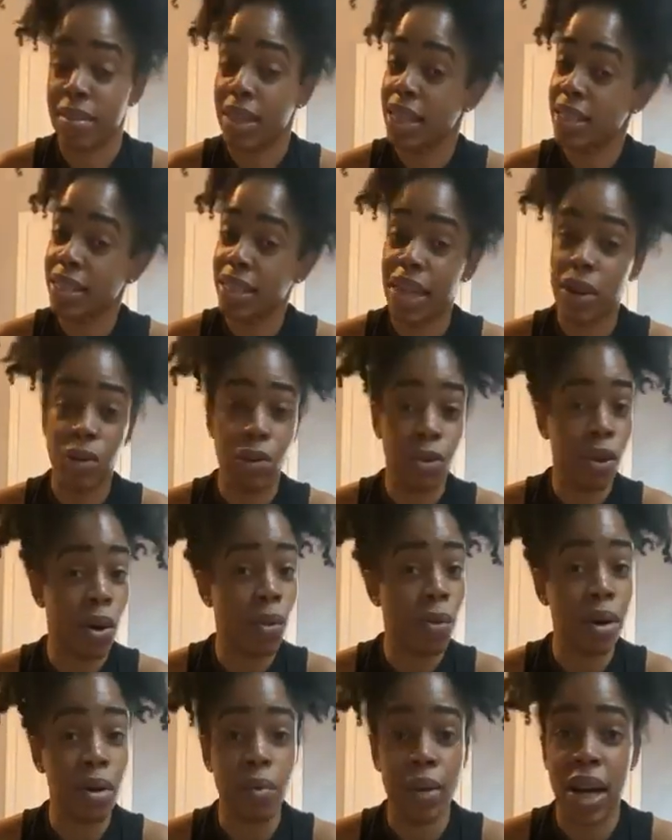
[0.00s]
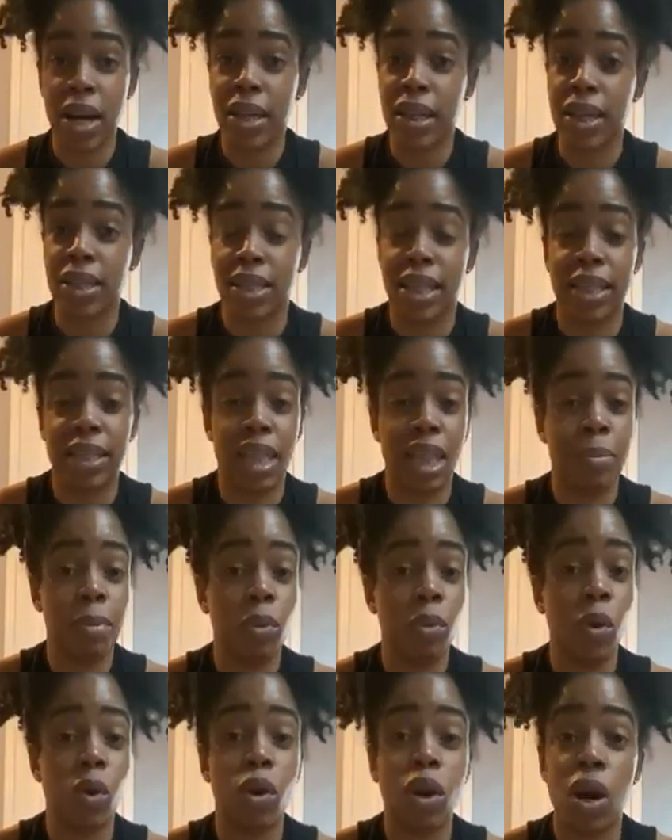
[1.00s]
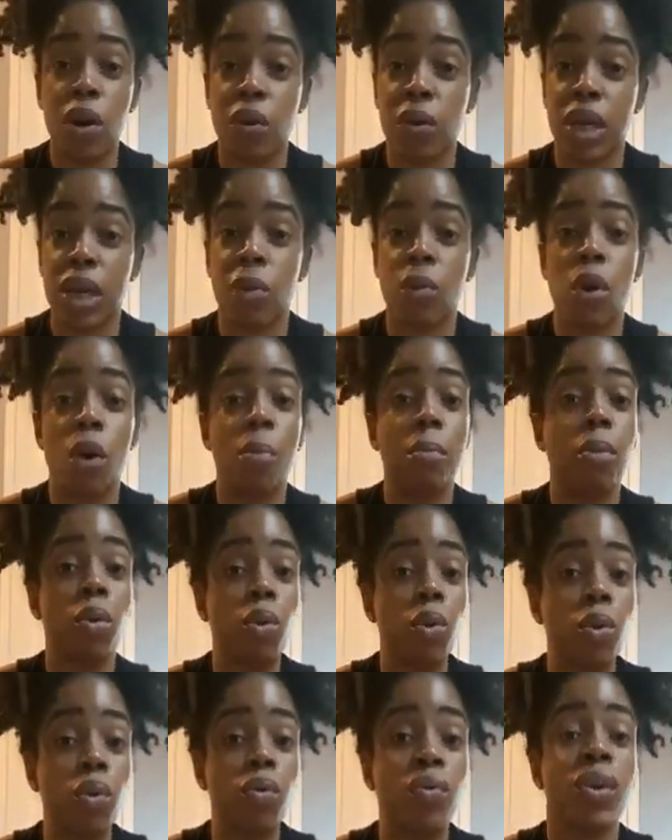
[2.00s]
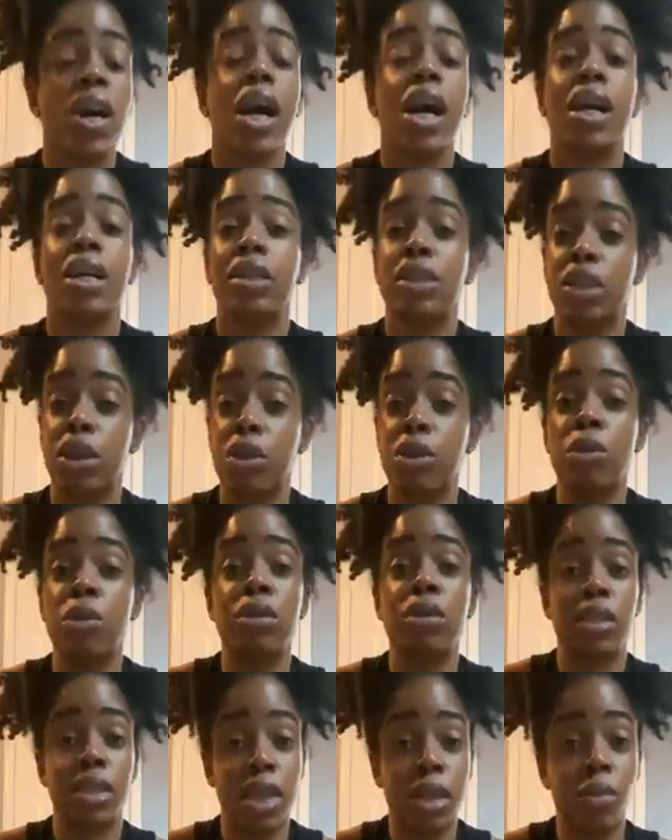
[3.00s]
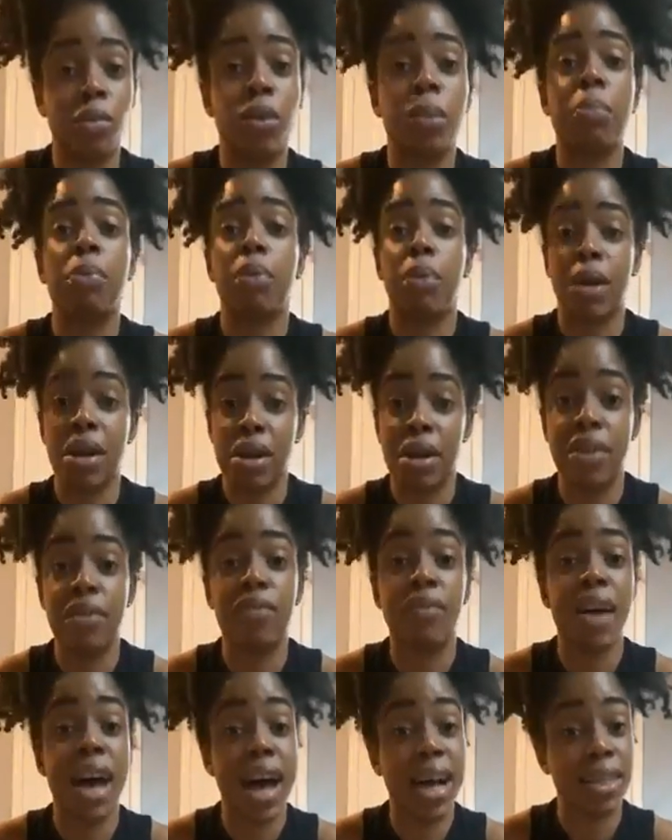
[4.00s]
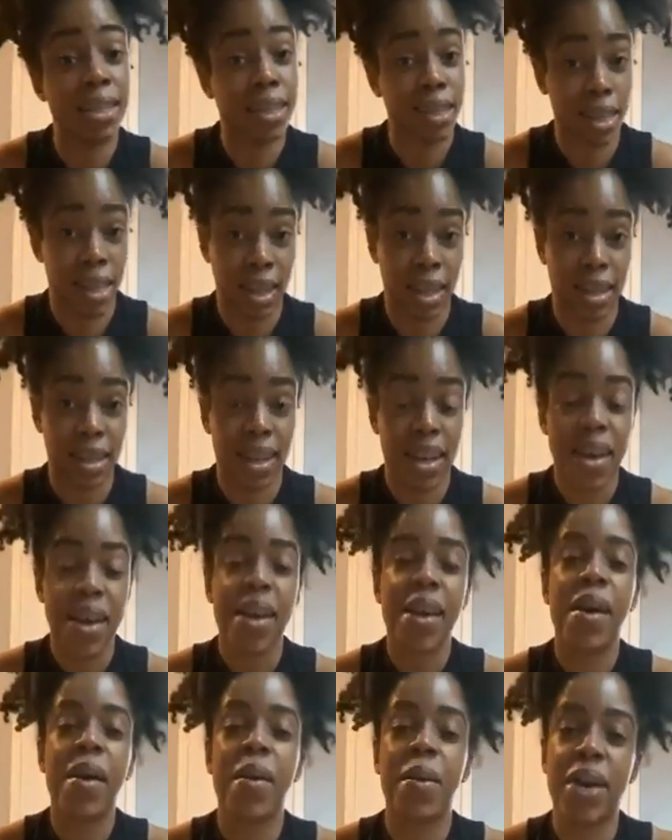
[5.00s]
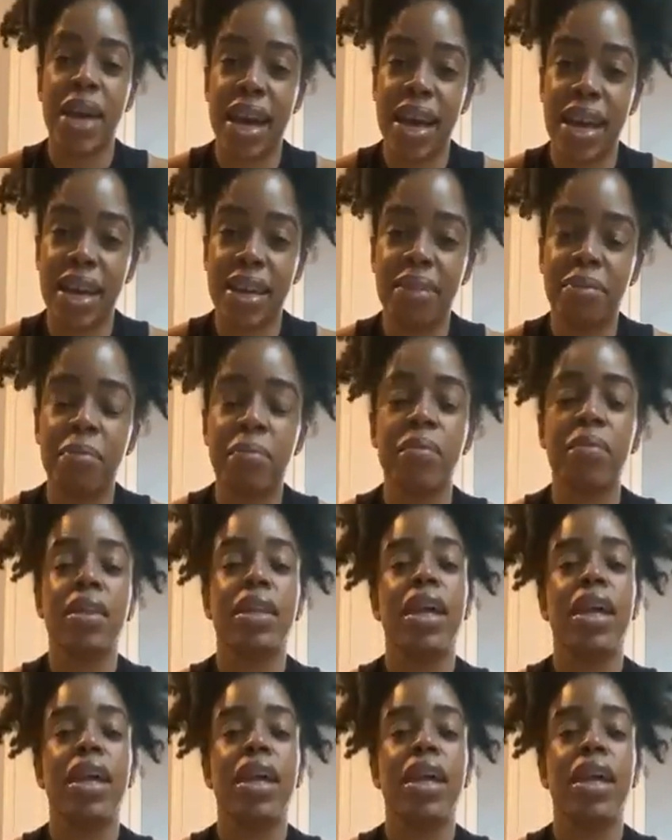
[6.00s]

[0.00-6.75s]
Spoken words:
There's nowhere around it, because that demon won't go. It won't move until you stick with prayer and fasting. Okay?